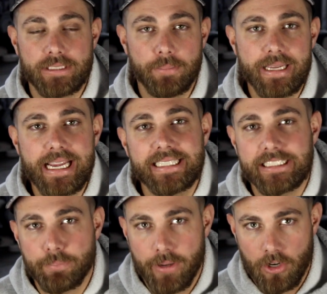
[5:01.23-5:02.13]
want to be
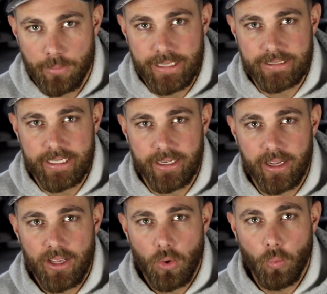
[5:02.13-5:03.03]
experimenting.
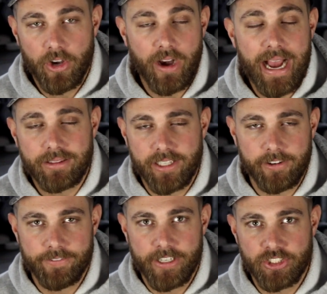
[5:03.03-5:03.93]
When you're out
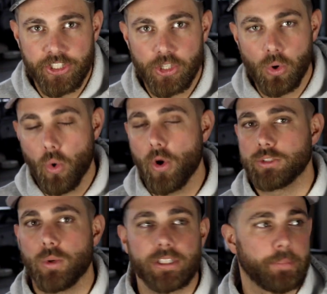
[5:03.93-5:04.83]
there fishing, you
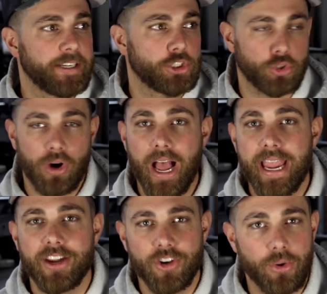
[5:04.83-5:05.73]
always want to be
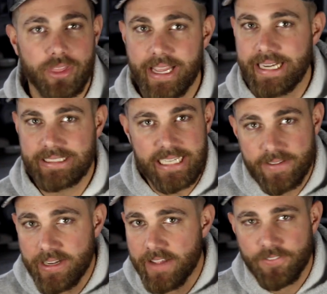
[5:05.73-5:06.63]
trying new things.
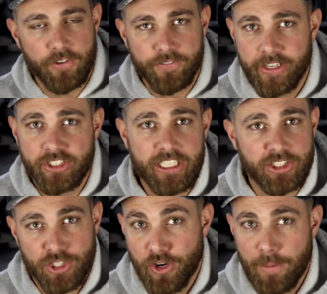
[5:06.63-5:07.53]
Even if you're fishing
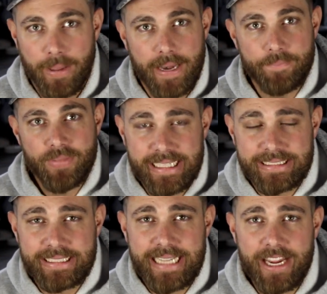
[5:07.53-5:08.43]
a tournament,
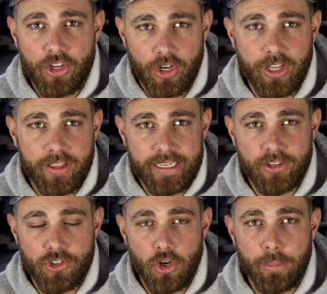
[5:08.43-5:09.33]
this is a good thing
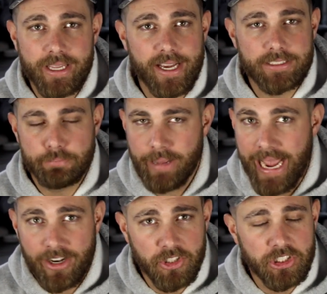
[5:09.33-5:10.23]
to do because
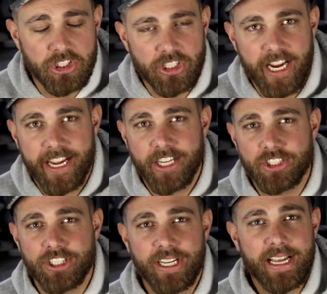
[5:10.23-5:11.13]
patterns
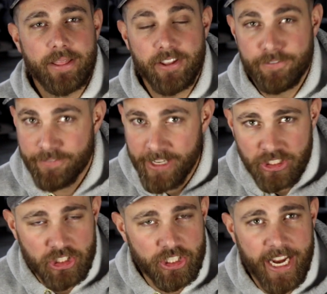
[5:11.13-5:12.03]
change, the
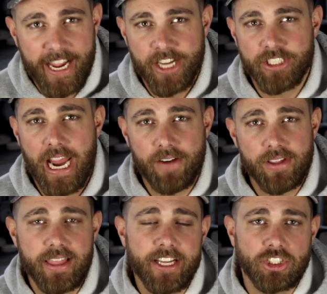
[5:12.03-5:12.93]
fish change,
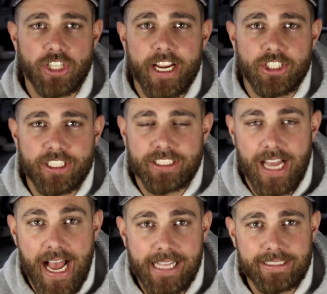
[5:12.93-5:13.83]
everything changes
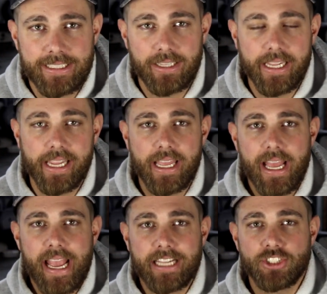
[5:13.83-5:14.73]
constantly.
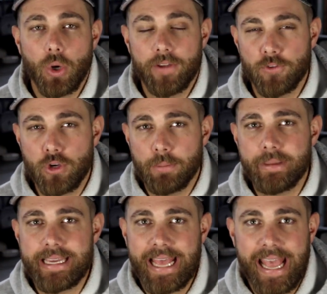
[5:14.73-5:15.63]
And so if you can
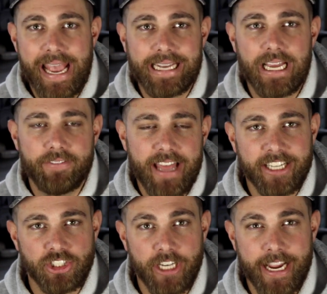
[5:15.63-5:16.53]
be ahead of
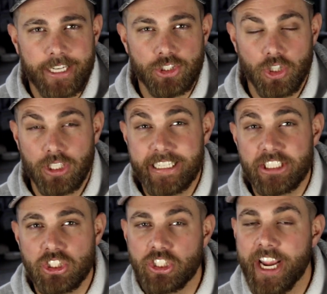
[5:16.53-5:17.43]
that change, or at
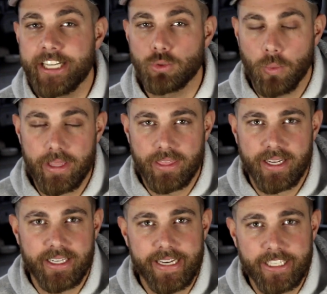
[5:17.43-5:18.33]
least change with the
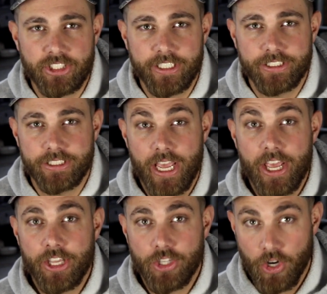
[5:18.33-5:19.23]
conditions,
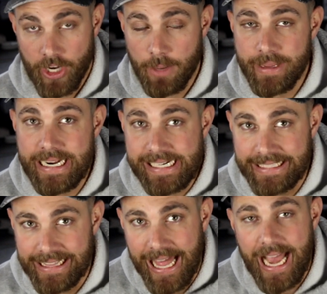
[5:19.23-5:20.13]
you're gonna be a
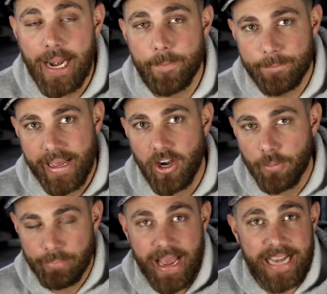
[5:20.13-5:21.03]
lot
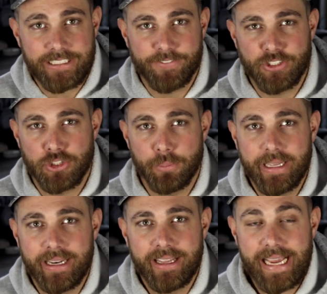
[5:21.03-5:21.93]
better bass
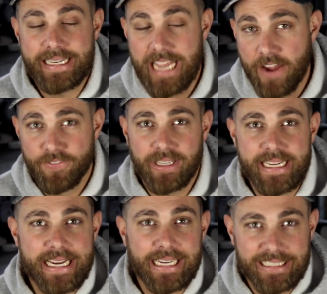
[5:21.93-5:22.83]
fisherman and
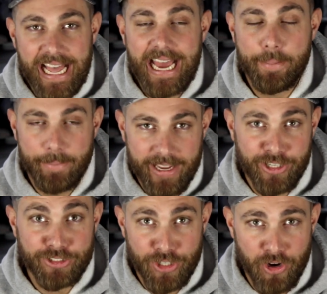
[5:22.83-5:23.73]
definitely a lot
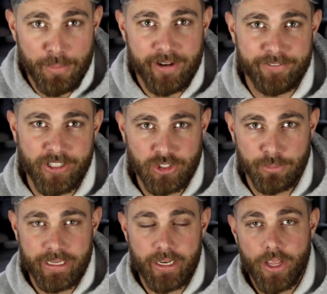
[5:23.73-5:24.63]
better tournament
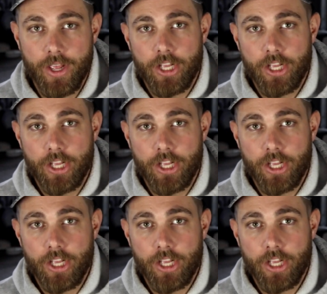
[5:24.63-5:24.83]
fisherman.